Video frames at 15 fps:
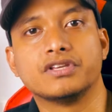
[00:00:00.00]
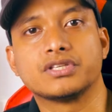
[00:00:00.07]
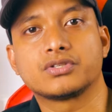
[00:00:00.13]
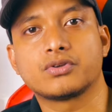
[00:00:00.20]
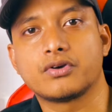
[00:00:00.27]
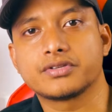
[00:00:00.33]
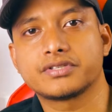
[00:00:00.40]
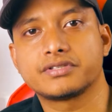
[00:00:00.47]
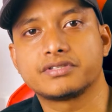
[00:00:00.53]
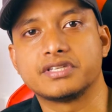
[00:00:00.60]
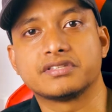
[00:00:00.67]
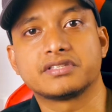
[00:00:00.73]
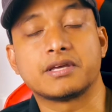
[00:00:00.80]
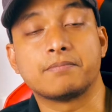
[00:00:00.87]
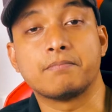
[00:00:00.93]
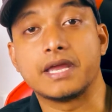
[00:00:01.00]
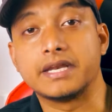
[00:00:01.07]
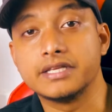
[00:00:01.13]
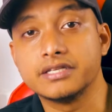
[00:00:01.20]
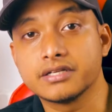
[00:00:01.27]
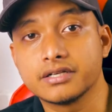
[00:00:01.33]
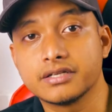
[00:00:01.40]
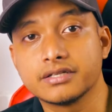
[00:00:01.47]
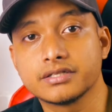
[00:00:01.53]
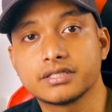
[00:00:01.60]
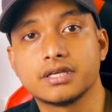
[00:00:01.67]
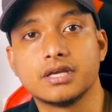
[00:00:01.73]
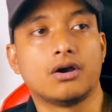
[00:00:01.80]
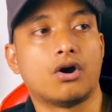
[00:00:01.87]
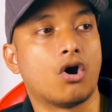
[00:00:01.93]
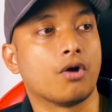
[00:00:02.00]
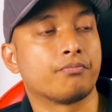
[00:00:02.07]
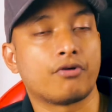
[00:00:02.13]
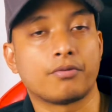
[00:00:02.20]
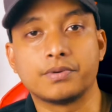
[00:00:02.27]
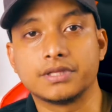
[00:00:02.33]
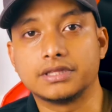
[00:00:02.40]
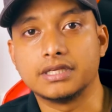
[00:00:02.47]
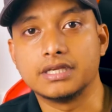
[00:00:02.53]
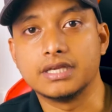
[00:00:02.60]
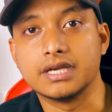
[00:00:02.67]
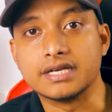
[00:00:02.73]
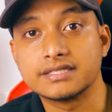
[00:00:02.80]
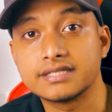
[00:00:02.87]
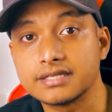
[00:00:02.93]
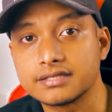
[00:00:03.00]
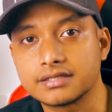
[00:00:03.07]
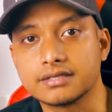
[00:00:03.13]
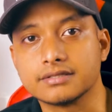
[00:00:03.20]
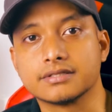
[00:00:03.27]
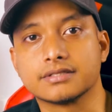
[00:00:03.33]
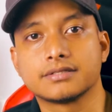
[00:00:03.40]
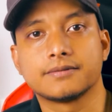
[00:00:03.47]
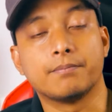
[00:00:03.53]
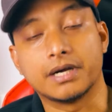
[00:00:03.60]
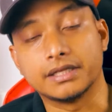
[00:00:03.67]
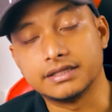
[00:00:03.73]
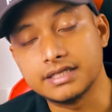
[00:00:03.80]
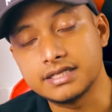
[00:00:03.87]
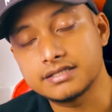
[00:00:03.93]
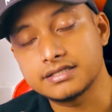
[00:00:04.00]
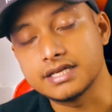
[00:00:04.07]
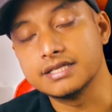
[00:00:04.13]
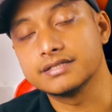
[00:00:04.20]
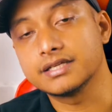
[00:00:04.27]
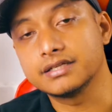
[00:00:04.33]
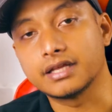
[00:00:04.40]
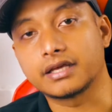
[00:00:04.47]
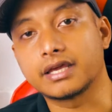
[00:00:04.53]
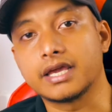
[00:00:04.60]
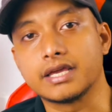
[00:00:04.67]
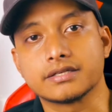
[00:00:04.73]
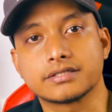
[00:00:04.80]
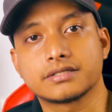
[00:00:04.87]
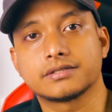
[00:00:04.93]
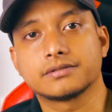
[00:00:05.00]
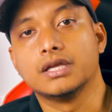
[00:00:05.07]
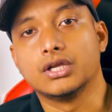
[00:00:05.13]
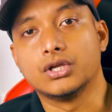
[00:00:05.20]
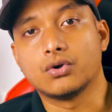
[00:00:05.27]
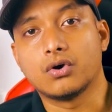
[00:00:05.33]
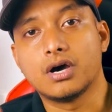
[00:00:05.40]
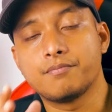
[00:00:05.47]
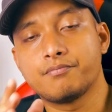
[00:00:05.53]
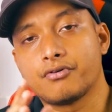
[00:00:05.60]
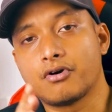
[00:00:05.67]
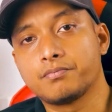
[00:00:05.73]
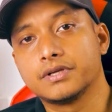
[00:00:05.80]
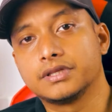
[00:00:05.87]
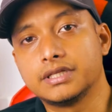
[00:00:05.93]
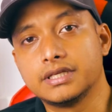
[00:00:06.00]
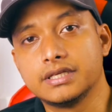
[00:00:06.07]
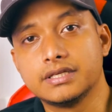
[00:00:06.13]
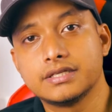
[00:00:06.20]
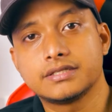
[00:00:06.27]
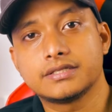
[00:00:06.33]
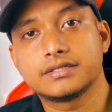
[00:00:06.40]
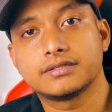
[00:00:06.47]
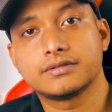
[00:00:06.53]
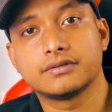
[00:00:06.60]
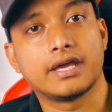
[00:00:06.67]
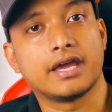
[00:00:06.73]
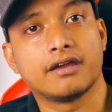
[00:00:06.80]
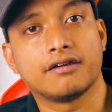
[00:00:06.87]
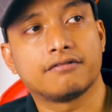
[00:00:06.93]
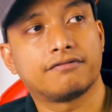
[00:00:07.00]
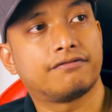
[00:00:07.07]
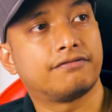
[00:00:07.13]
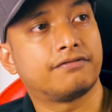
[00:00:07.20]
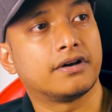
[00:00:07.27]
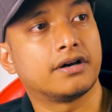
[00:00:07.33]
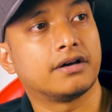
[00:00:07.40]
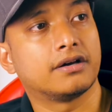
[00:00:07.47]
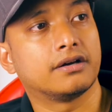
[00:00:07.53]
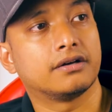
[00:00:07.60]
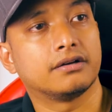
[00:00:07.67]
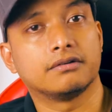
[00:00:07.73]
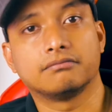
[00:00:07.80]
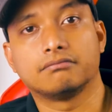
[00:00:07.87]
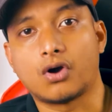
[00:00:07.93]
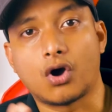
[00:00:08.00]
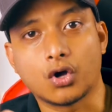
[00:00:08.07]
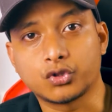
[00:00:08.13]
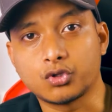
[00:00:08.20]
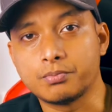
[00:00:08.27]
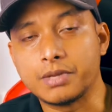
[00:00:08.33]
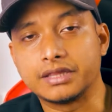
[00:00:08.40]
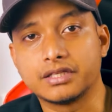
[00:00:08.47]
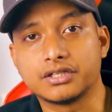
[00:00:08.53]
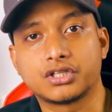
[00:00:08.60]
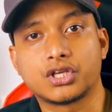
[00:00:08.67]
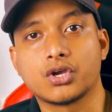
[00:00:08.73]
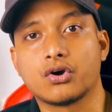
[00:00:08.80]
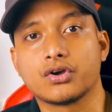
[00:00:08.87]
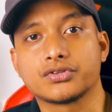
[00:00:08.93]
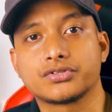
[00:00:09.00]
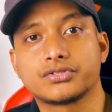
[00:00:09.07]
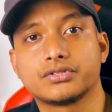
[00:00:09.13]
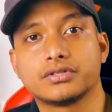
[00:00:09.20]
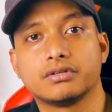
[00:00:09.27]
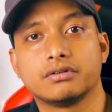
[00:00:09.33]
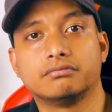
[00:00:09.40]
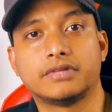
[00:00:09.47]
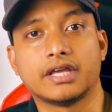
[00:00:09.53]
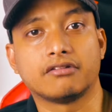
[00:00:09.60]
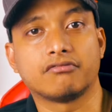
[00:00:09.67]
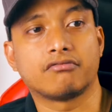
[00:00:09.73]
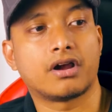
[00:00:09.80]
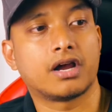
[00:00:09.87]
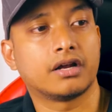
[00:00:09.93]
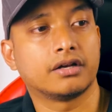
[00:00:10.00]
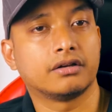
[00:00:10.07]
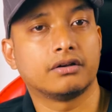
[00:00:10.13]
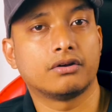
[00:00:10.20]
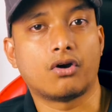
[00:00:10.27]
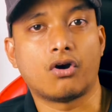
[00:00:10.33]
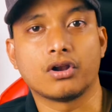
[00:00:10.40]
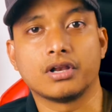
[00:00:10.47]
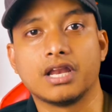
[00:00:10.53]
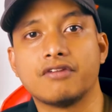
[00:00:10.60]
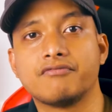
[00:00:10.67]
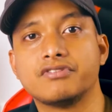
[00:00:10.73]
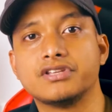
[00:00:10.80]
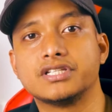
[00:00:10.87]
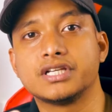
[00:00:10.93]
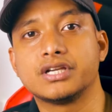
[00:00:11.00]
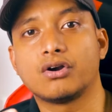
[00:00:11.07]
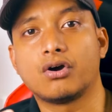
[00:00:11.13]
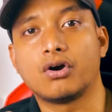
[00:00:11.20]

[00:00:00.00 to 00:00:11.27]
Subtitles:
resource system managers or property assistants, but this isn't the case. Her properties have automated kiosks that run on leveraging